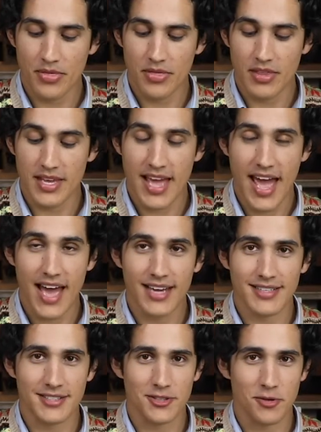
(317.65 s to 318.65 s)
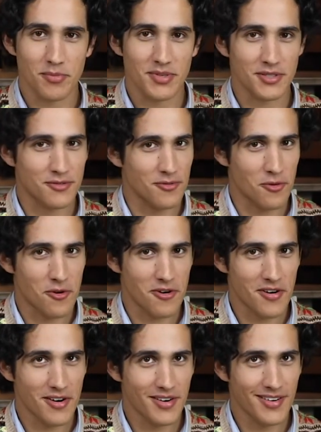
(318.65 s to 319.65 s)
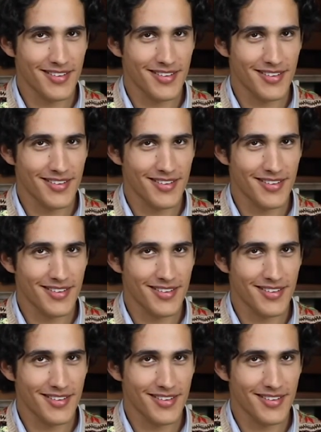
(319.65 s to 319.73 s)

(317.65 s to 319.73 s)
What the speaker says: The egg soup is for